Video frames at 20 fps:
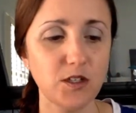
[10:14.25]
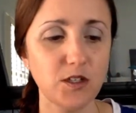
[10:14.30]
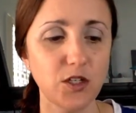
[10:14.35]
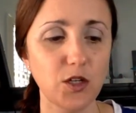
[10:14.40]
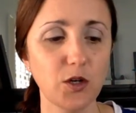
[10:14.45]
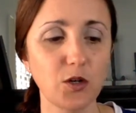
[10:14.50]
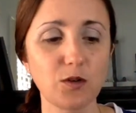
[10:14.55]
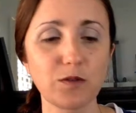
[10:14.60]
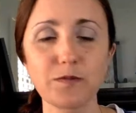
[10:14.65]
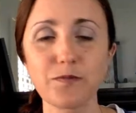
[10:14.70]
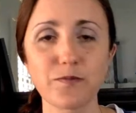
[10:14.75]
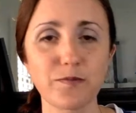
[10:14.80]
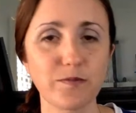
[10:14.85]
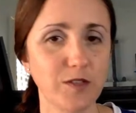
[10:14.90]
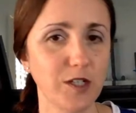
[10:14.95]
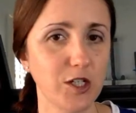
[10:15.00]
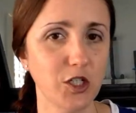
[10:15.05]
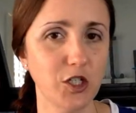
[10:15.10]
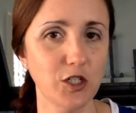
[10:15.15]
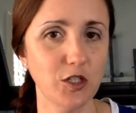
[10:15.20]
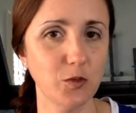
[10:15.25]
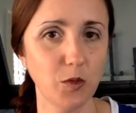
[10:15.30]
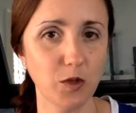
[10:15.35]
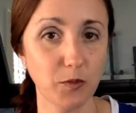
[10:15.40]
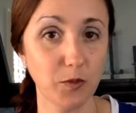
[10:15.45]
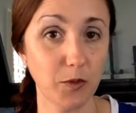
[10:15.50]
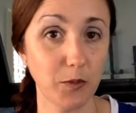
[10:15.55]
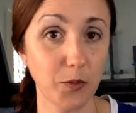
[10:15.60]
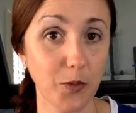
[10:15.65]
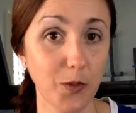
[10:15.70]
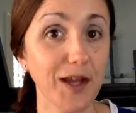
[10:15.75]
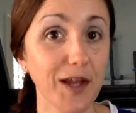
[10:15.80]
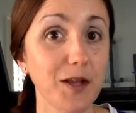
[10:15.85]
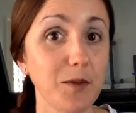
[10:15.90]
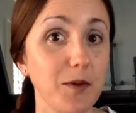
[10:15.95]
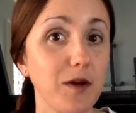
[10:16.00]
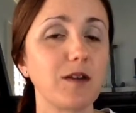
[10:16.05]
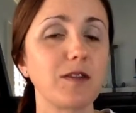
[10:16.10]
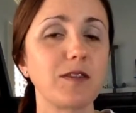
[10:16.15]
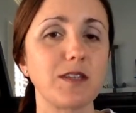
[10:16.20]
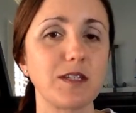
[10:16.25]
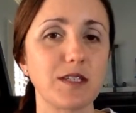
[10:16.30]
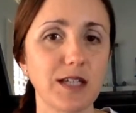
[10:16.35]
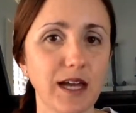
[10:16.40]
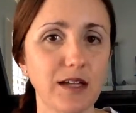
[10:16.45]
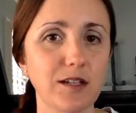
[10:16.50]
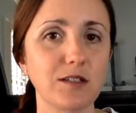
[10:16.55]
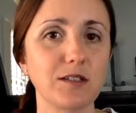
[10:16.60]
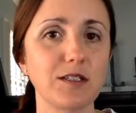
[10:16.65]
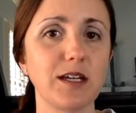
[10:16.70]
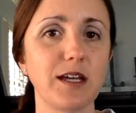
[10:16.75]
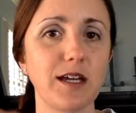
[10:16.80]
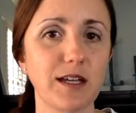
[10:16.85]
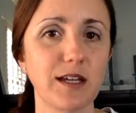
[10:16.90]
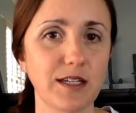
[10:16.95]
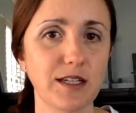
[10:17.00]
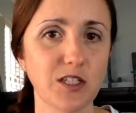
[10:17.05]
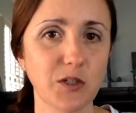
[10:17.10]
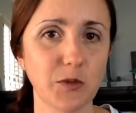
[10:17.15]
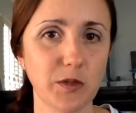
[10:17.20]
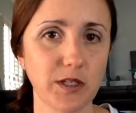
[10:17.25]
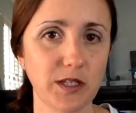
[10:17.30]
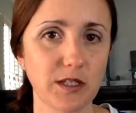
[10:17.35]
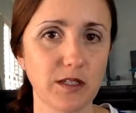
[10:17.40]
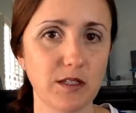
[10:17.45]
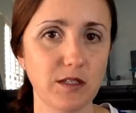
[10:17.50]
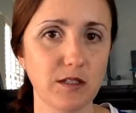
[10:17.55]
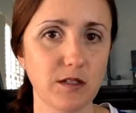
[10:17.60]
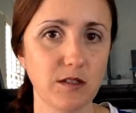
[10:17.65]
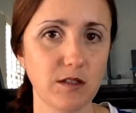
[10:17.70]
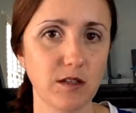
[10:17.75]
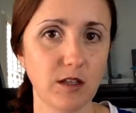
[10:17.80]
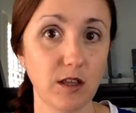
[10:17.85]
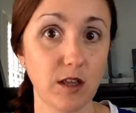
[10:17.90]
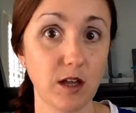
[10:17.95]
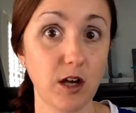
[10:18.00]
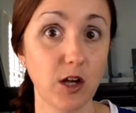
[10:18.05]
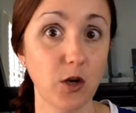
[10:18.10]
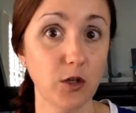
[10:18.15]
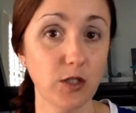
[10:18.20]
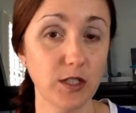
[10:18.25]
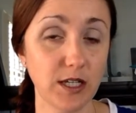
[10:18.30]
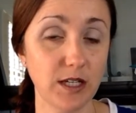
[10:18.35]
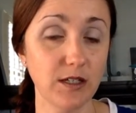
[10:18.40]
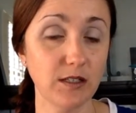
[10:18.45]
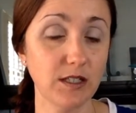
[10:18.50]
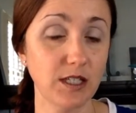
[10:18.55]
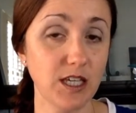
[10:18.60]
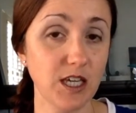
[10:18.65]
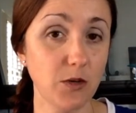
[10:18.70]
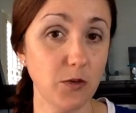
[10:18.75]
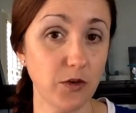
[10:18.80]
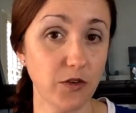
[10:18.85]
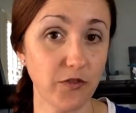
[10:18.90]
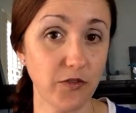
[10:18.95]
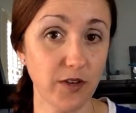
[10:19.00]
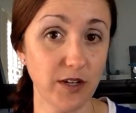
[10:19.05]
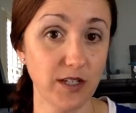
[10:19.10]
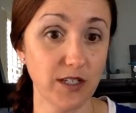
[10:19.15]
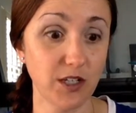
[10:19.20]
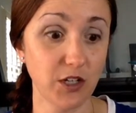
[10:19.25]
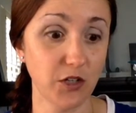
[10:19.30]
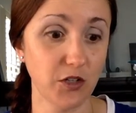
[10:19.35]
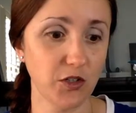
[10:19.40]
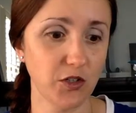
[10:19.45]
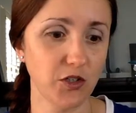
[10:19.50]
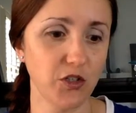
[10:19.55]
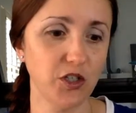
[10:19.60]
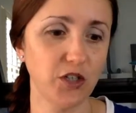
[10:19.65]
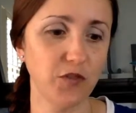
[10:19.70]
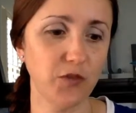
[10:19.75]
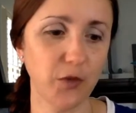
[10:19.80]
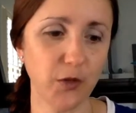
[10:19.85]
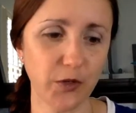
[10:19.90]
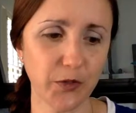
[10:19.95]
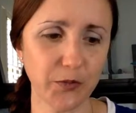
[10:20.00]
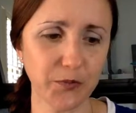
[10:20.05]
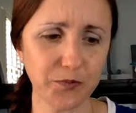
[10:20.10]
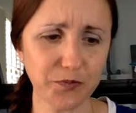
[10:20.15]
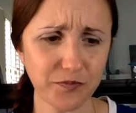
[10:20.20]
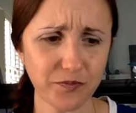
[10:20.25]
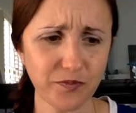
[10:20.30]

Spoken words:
So that's just one more point about the title tag as it relates to the long-tailed keyword phrase that you're searching for.